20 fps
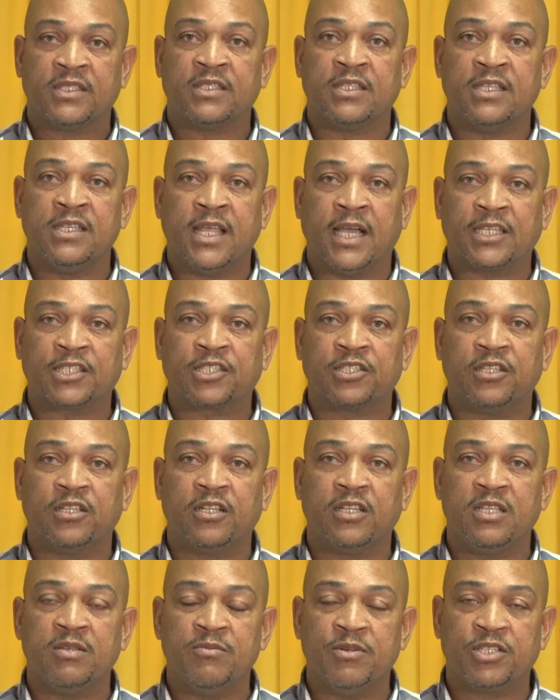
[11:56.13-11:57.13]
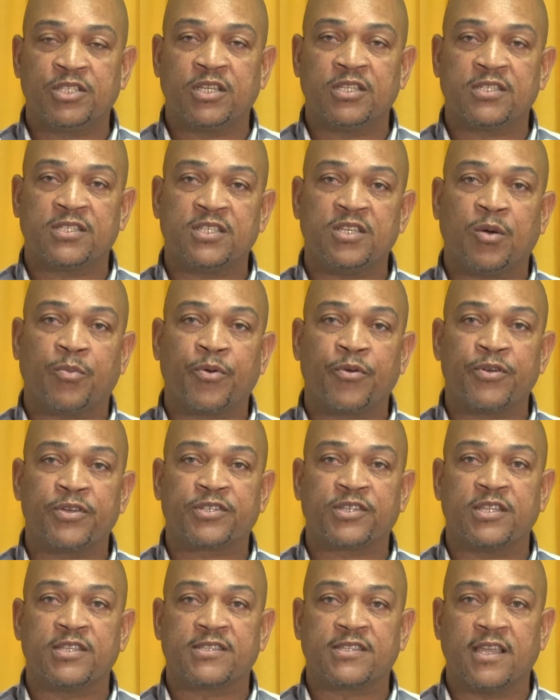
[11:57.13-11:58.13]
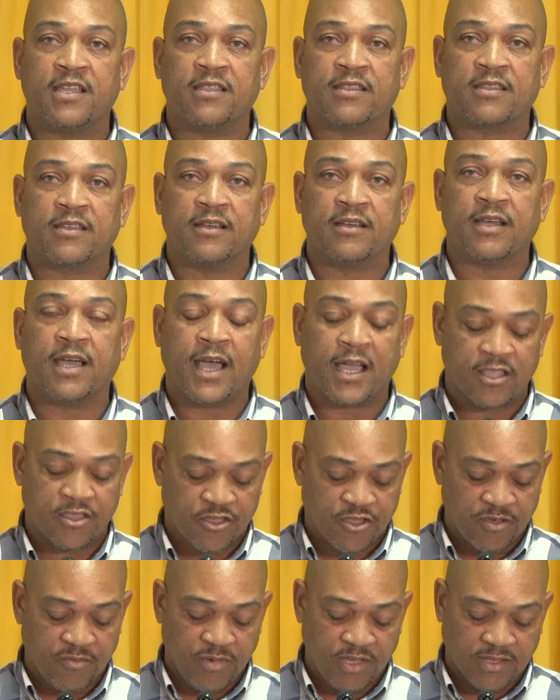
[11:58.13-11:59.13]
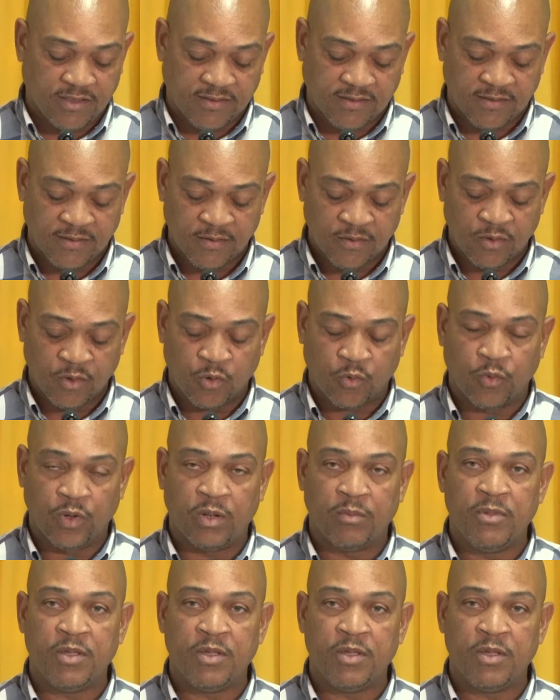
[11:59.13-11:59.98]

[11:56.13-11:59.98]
The National Emergency Operations Center at Jimit will